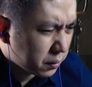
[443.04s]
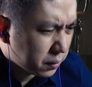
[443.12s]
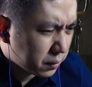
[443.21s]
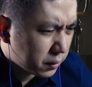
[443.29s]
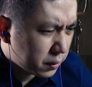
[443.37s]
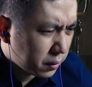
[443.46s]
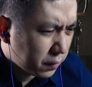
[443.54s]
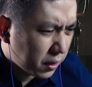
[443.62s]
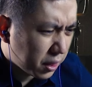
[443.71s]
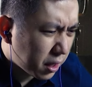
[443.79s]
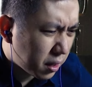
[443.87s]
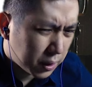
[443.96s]
to
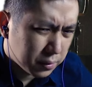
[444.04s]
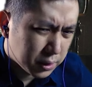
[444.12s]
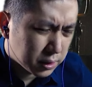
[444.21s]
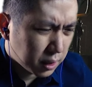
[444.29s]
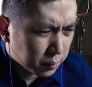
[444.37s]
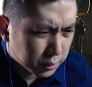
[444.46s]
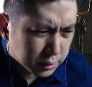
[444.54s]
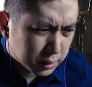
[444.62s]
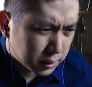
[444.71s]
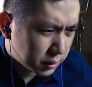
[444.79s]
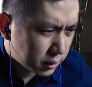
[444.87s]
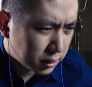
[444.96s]
even think about these numbers
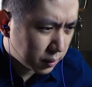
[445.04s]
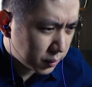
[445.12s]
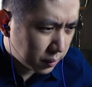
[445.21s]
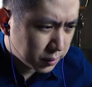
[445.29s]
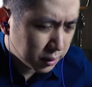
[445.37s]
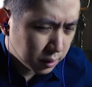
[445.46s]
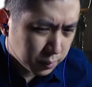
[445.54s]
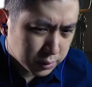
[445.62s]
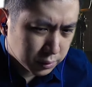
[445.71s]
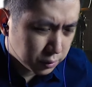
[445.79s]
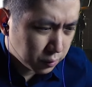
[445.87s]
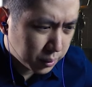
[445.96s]
because sometimes the
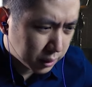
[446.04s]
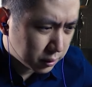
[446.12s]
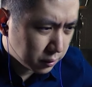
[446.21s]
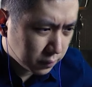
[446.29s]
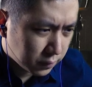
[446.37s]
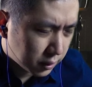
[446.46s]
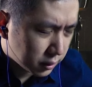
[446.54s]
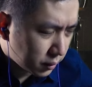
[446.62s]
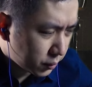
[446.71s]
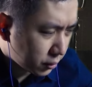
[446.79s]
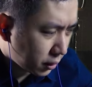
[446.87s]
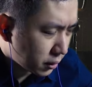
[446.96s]
numbers are too big to even
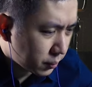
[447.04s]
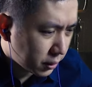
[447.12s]
conceptualize.